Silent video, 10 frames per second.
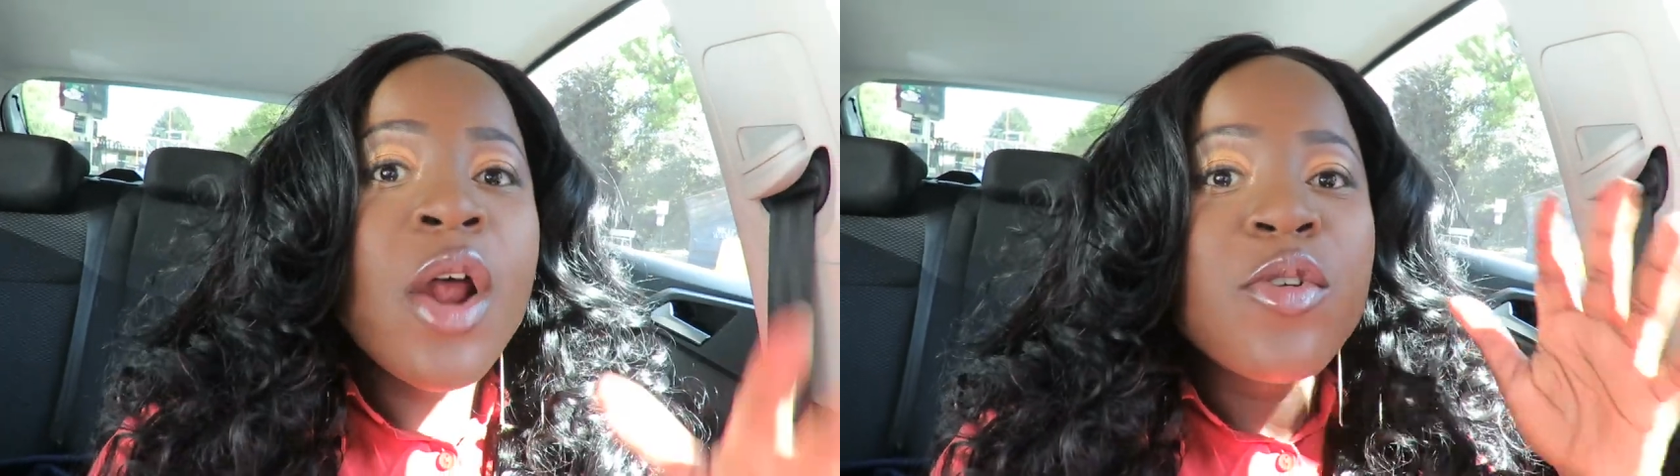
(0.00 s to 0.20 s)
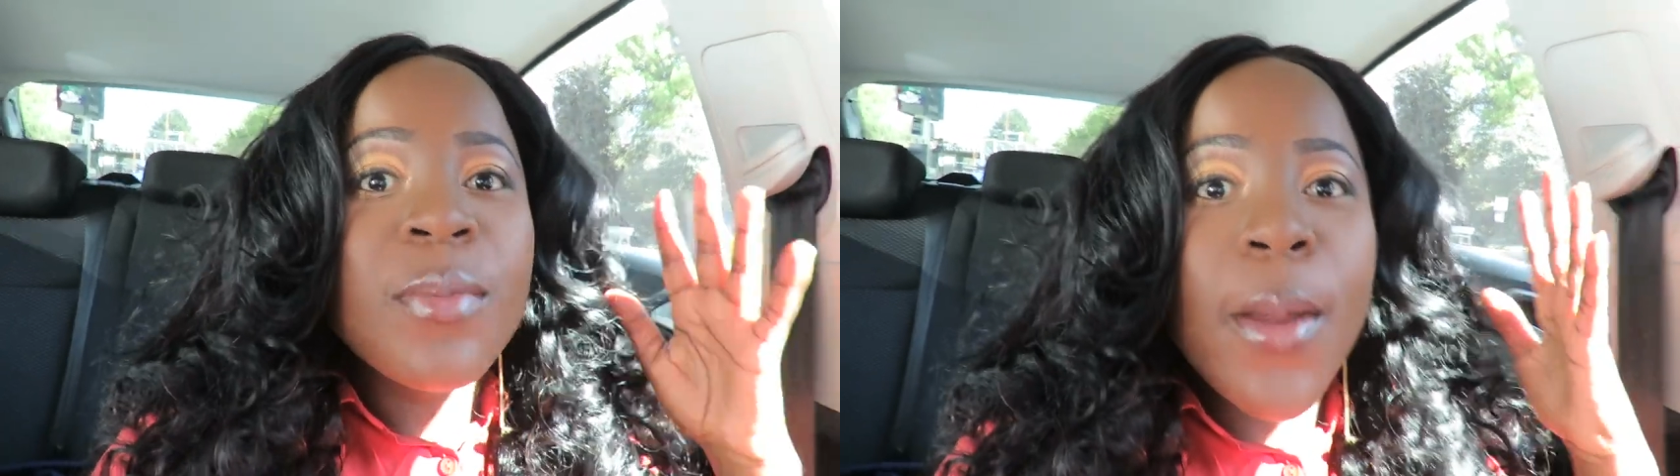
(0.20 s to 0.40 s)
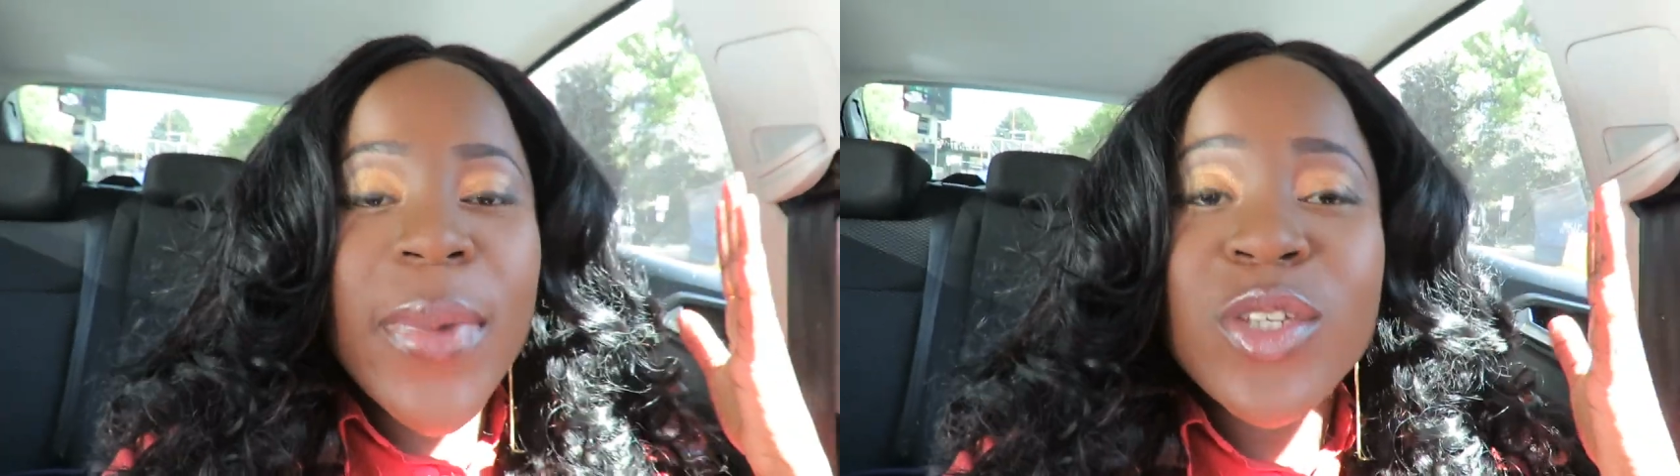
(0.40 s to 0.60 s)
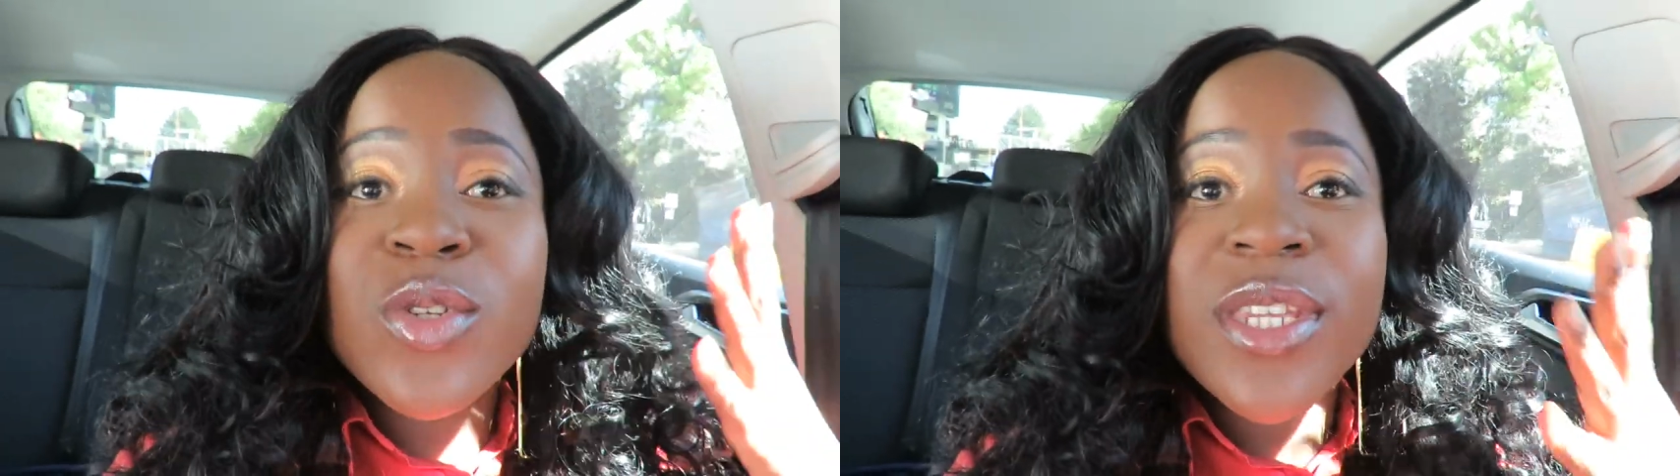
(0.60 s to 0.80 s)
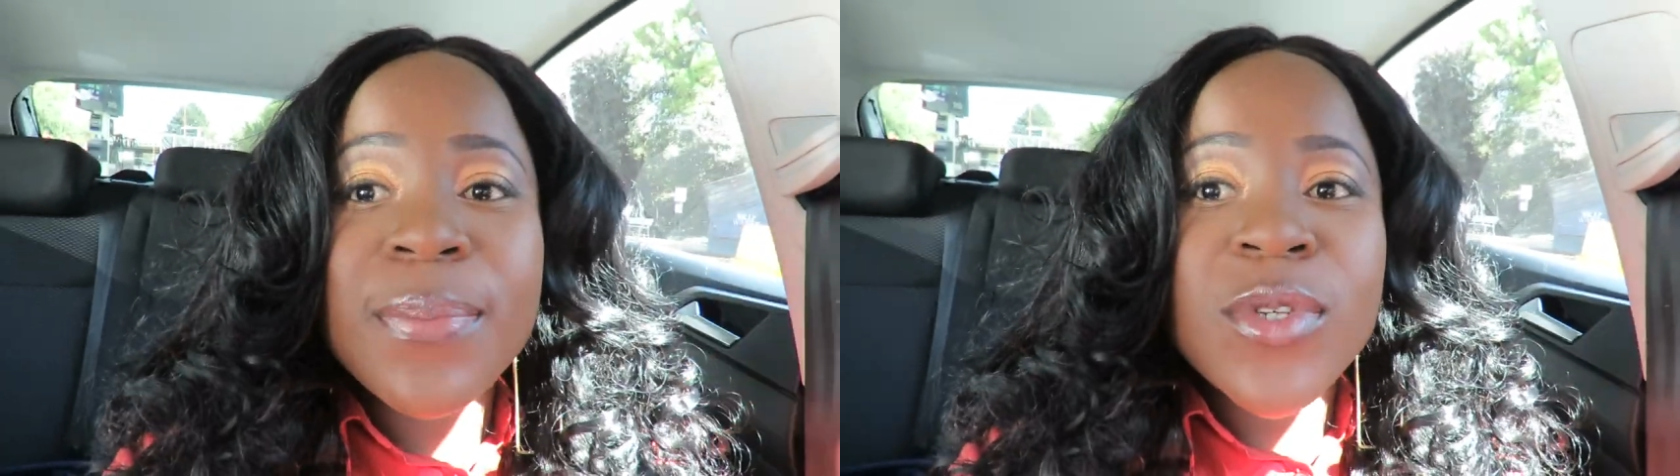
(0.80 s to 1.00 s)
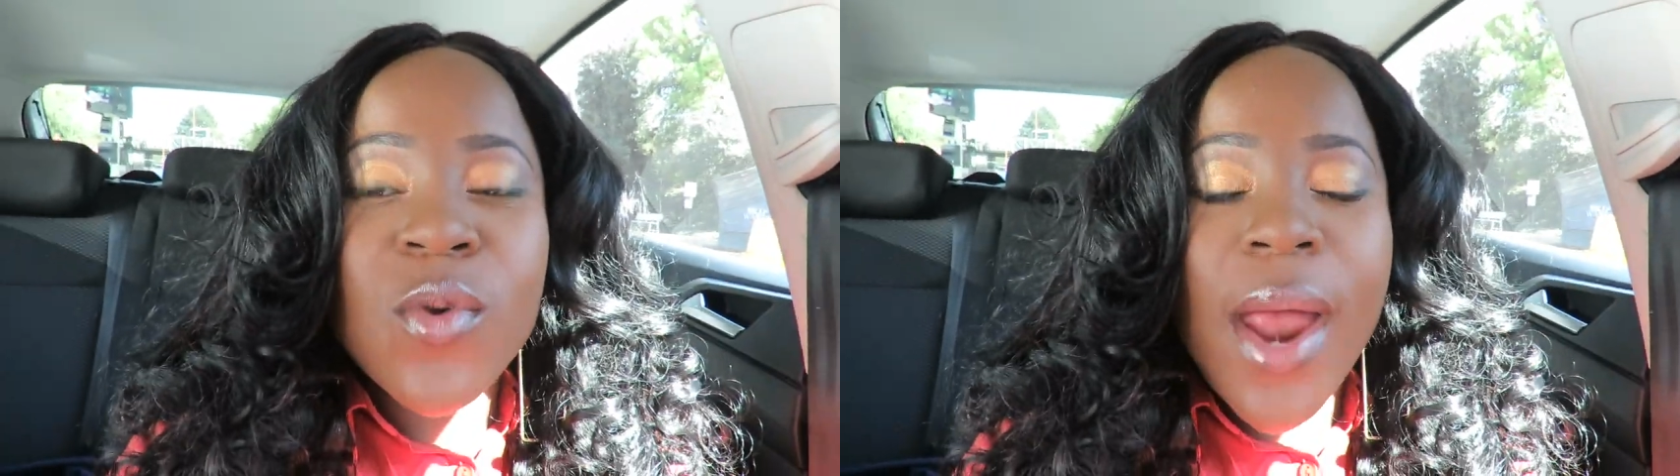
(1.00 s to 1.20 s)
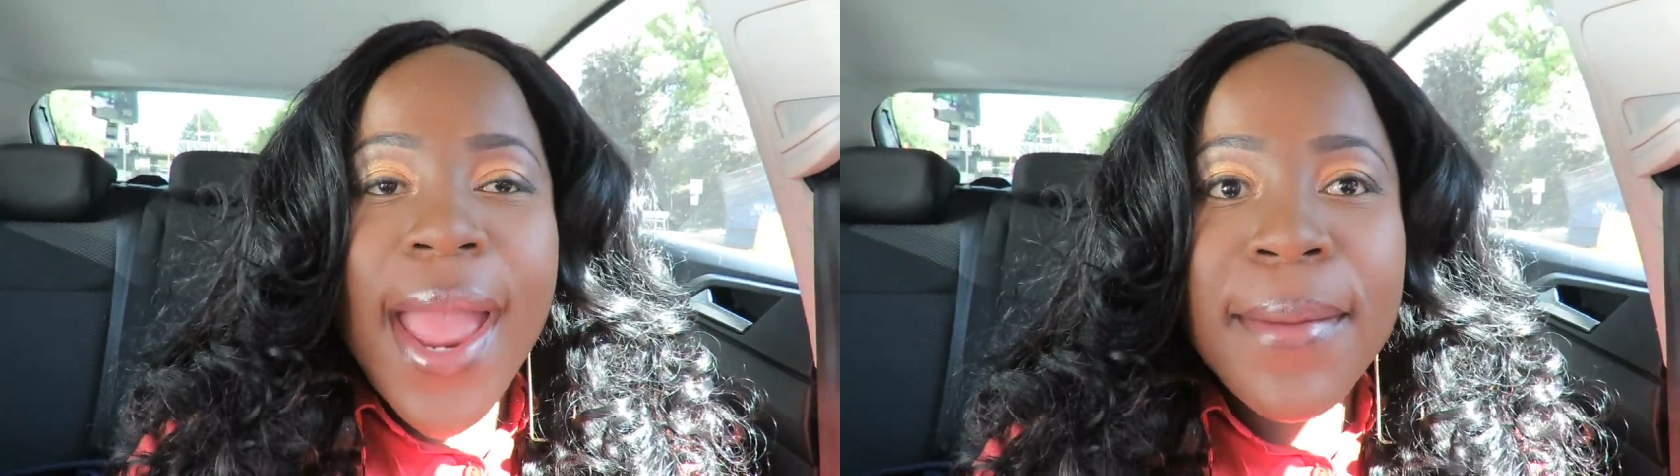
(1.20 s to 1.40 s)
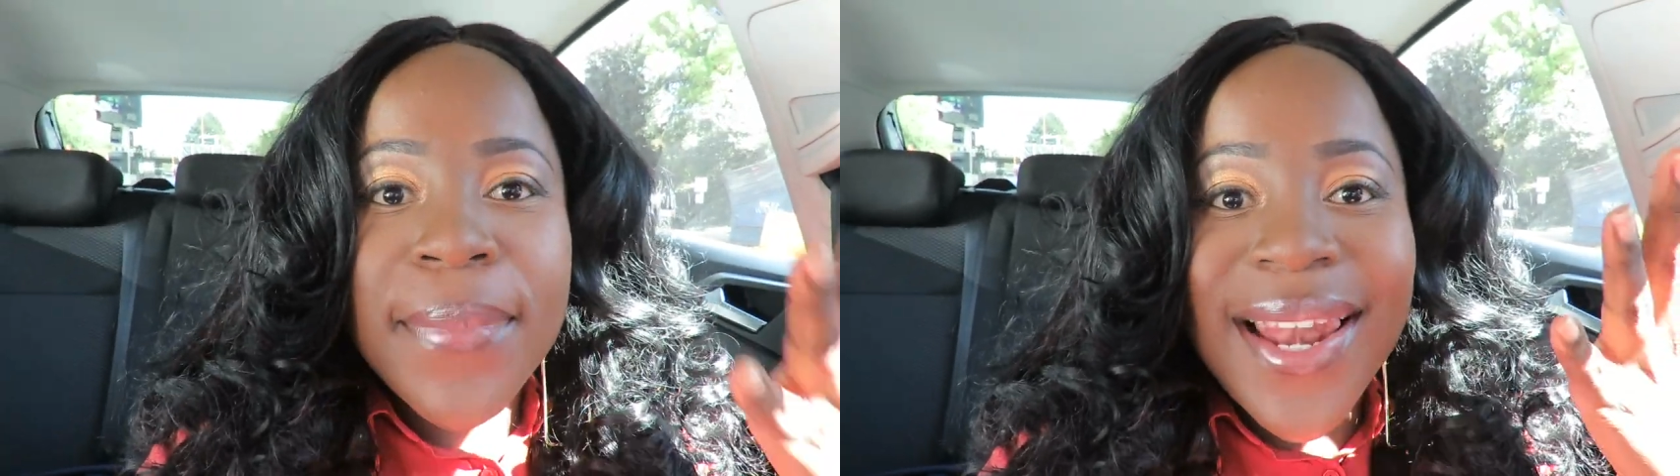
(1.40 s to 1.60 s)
Remember to subscribe,